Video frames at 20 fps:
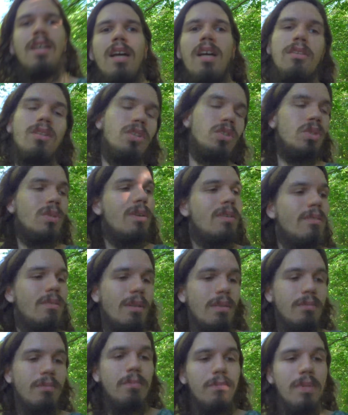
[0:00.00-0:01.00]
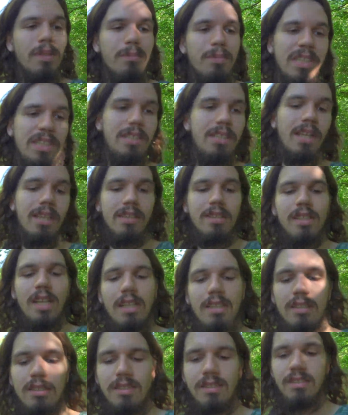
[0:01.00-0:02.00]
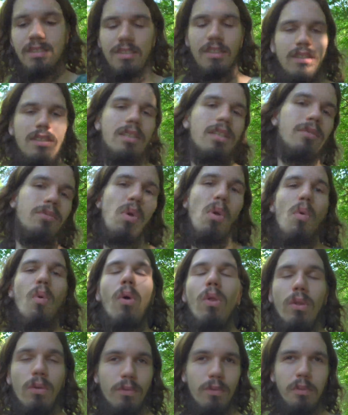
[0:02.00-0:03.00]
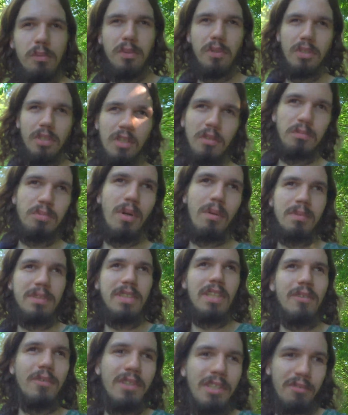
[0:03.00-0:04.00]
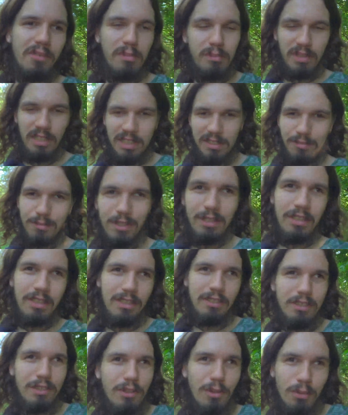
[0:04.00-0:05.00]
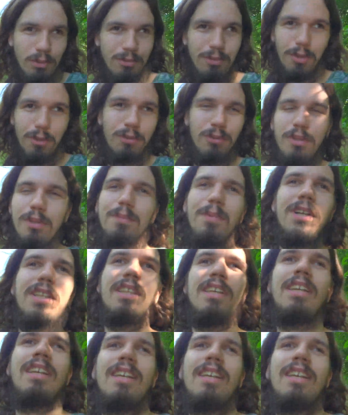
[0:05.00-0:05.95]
I'm not sure I will miss dandelions. They grow all over the world. I'll probably never live a place where they don't grow. But